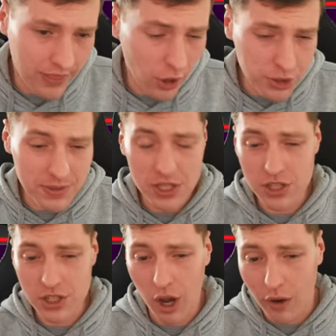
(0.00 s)
And those
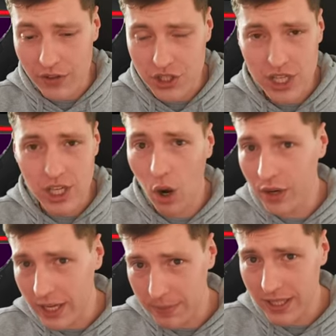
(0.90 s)
positions are obviously
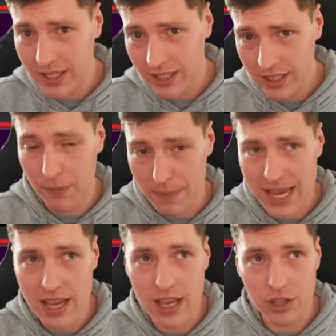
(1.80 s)
goalkeeper. For
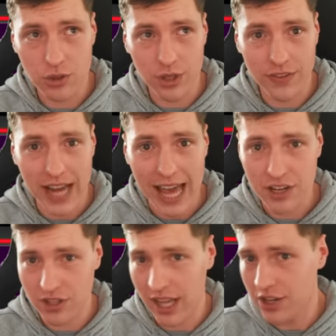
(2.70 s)
me, a sort of an
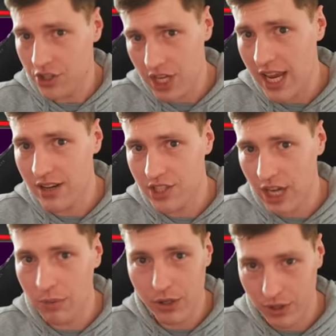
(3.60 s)
eight slash ten,
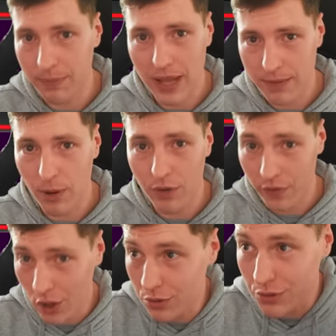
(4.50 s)
someone who can play both
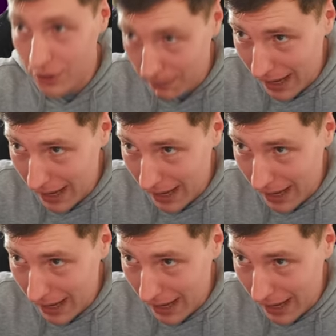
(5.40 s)
roles,